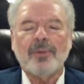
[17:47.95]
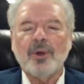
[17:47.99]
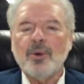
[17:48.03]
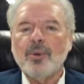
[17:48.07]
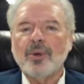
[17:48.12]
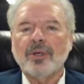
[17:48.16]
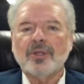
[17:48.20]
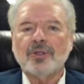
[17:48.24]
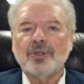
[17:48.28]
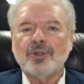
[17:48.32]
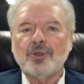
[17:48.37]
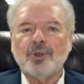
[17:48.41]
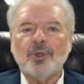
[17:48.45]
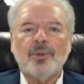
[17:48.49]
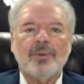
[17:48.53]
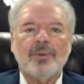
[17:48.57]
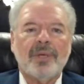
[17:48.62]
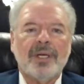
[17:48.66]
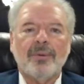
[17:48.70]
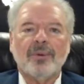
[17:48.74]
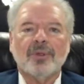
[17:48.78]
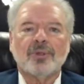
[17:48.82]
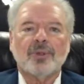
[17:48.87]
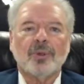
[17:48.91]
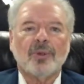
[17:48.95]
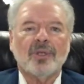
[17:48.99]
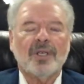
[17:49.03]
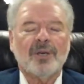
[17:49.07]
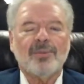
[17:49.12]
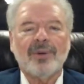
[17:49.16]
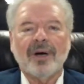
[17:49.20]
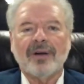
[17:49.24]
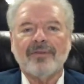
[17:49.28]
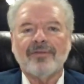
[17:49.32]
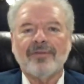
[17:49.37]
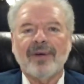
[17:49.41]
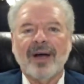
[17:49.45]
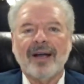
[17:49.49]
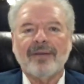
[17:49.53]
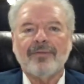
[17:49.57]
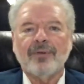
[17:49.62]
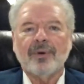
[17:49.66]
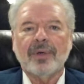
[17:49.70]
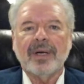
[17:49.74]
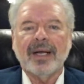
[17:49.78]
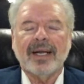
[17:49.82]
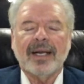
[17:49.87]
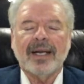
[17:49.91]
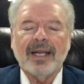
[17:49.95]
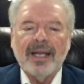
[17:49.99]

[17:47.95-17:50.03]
you would assume he was only about 5'8".